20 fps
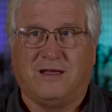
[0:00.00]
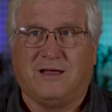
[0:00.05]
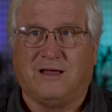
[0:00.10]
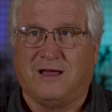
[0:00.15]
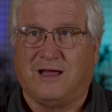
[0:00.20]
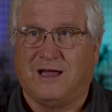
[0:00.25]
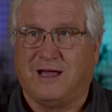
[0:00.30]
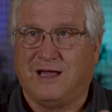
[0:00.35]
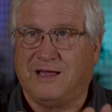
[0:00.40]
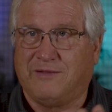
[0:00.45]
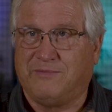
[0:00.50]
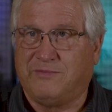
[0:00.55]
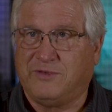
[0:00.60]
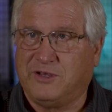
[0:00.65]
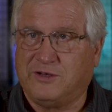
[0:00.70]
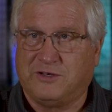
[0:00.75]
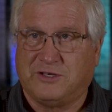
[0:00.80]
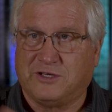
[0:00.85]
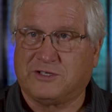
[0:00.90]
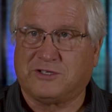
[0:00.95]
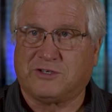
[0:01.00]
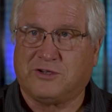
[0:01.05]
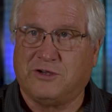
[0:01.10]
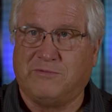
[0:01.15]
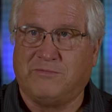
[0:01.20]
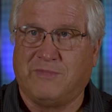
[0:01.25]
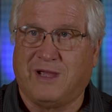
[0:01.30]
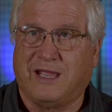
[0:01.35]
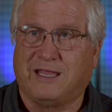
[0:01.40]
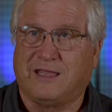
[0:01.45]
You just
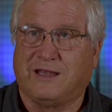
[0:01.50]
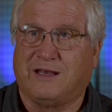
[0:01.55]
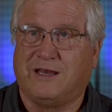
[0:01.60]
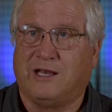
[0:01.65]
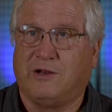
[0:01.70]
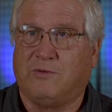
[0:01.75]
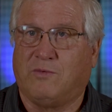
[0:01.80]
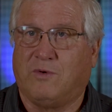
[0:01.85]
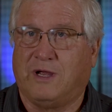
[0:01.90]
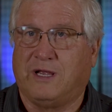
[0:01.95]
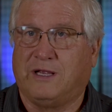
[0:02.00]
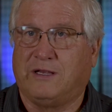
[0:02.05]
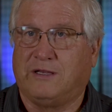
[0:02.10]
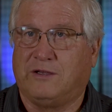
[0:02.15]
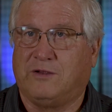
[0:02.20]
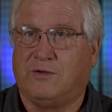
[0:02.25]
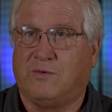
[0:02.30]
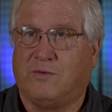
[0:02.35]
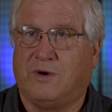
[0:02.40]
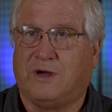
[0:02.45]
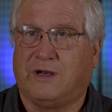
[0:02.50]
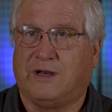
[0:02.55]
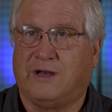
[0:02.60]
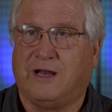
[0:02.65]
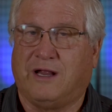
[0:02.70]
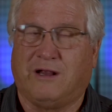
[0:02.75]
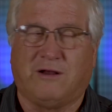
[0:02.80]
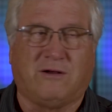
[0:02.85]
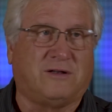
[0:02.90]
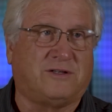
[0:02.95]
couldn't make it any way you wanted.
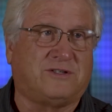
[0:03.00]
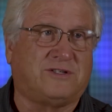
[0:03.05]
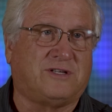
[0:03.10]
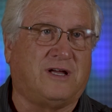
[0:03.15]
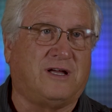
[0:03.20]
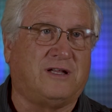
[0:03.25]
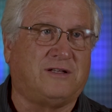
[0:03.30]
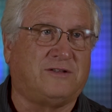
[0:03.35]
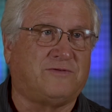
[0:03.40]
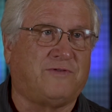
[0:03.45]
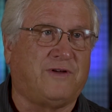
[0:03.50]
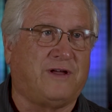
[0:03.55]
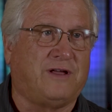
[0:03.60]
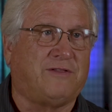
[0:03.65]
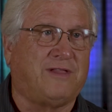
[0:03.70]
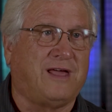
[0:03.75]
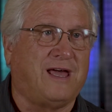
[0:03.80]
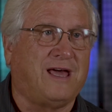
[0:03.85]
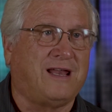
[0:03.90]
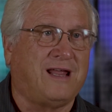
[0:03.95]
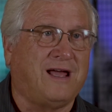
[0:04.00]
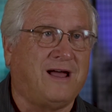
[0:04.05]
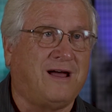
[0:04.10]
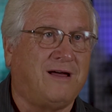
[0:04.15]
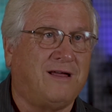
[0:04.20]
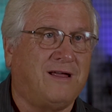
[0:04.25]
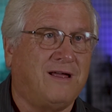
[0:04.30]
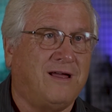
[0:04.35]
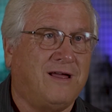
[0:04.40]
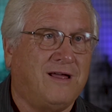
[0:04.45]
Aaron's sons found that
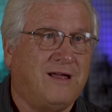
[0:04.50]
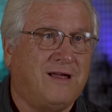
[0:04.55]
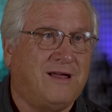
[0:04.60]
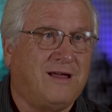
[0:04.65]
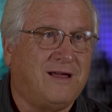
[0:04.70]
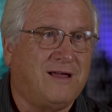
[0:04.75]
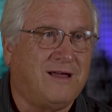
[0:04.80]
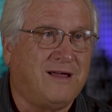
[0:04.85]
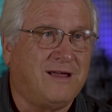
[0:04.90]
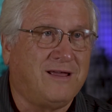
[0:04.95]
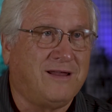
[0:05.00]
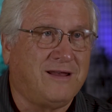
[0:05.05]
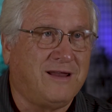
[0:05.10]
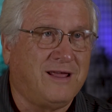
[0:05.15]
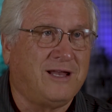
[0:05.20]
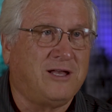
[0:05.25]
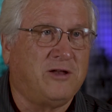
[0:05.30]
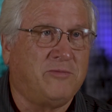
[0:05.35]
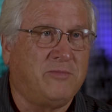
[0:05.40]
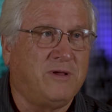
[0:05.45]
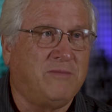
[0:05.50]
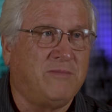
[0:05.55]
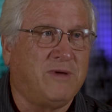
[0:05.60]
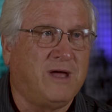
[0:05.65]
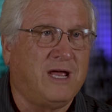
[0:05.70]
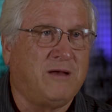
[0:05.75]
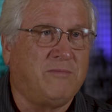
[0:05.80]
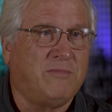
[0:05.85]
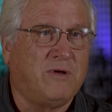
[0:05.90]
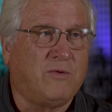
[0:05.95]
out. It had to be
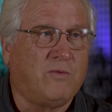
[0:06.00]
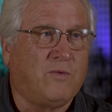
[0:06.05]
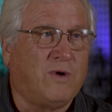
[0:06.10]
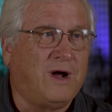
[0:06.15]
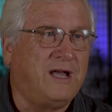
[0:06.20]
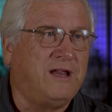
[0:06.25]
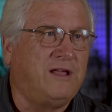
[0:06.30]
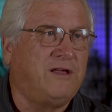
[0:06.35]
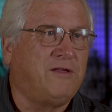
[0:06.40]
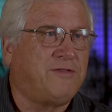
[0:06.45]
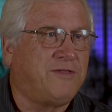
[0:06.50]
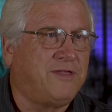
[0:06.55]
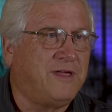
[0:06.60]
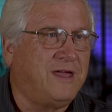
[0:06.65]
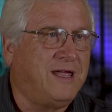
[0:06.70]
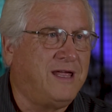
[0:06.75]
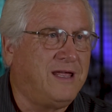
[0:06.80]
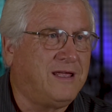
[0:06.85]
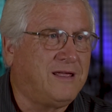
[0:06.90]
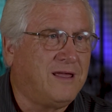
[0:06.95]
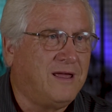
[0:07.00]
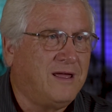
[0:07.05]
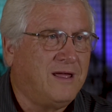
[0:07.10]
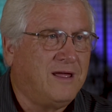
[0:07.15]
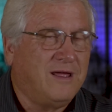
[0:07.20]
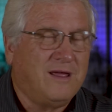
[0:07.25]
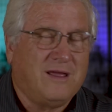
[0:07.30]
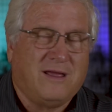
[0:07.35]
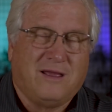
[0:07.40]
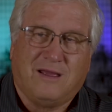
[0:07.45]
made. But why do you think
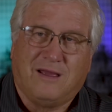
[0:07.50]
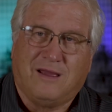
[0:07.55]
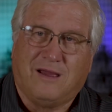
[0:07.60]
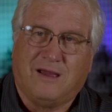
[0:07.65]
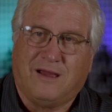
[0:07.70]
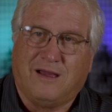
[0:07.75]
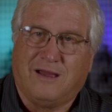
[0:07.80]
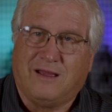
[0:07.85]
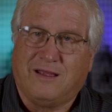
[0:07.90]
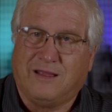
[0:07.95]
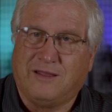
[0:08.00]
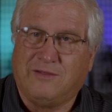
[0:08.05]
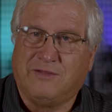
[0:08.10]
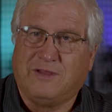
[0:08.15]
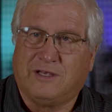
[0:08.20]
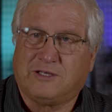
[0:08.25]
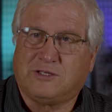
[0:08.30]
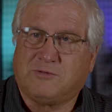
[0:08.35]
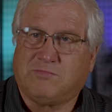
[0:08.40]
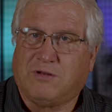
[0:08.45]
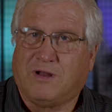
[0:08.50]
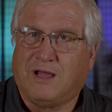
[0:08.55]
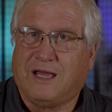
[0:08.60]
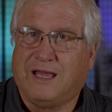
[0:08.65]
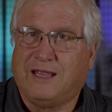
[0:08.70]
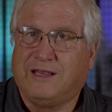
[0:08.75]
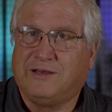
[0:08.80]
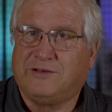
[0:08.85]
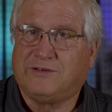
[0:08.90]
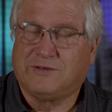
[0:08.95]
in this
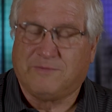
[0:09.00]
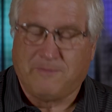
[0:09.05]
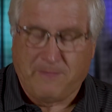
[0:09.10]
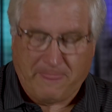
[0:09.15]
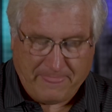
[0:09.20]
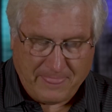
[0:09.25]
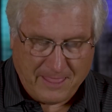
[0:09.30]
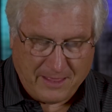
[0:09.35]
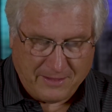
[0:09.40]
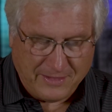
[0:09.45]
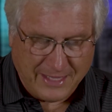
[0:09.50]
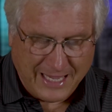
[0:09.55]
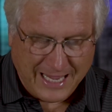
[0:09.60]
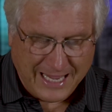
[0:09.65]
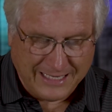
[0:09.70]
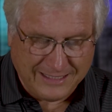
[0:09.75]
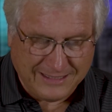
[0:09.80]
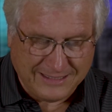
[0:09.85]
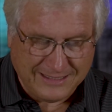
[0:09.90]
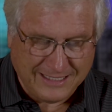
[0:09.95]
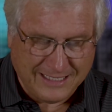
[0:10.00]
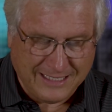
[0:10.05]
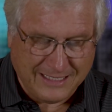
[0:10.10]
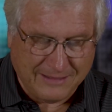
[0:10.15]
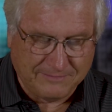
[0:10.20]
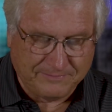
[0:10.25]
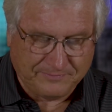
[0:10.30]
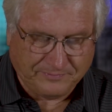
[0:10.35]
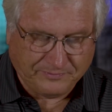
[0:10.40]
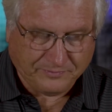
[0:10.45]
place that
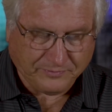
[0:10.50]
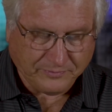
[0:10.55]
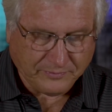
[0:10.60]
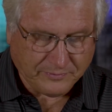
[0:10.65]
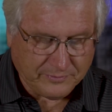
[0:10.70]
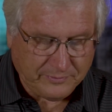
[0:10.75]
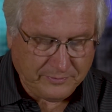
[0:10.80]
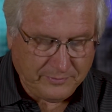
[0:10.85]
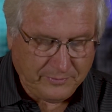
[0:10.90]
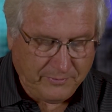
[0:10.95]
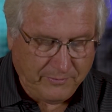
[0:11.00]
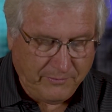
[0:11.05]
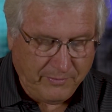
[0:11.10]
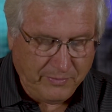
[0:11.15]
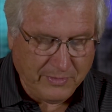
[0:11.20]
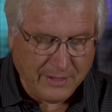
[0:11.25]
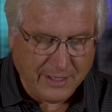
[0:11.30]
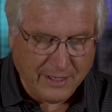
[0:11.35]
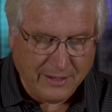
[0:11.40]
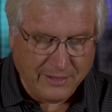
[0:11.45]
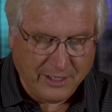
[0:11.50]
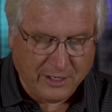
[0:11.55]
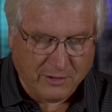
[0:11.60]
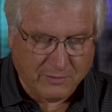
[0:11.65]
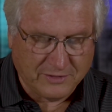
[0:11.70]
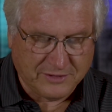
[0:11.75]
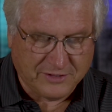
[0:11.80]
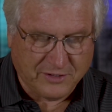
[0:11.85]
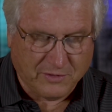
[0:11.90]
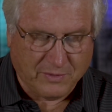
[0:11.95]
there
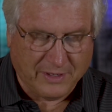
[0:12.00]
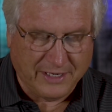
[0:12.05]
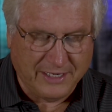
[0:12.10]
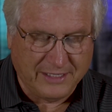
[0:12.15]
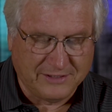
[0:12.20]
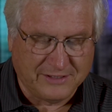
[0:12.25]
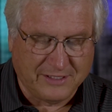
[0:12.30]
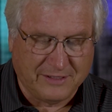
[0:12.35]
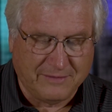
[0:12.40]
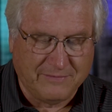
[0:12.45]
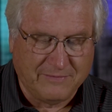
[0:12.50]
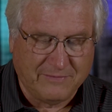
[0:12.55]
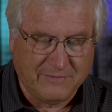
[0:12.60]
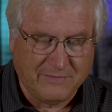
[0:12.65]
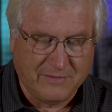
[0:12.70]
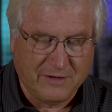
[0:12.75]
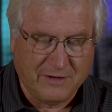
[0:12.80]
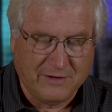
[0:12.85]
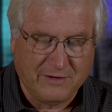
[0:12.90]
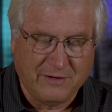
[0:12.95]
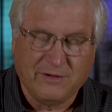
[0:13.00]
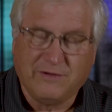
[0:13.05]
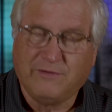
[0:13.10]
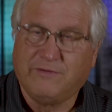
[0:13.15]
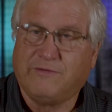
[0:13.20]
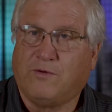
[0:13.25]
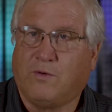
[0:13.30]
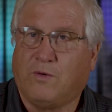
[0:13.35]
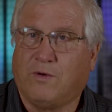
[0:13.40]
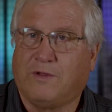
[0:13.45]
was the reason
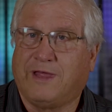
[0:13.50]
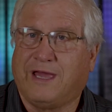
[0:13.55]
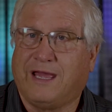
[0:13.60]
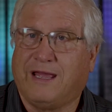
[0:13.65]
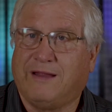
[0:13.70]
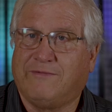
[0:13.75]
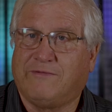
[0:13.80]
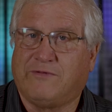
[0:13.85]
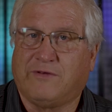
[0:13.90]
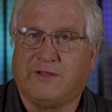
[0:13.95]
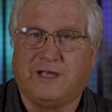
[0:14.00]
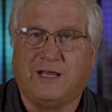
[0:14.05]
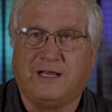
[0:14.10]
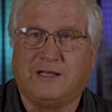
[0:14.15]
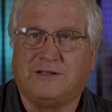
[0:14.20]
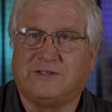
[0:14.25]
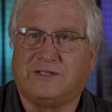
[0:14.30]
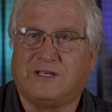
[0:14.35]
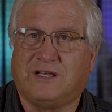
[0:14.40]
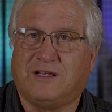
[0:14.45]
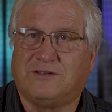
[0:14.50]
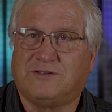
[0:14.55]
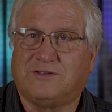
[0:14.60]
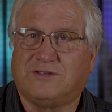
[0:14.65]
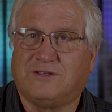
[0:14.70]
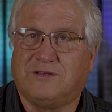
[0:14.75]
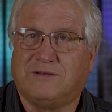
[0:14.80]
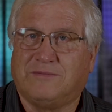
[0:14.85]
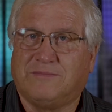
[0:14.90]
for that, for the incense?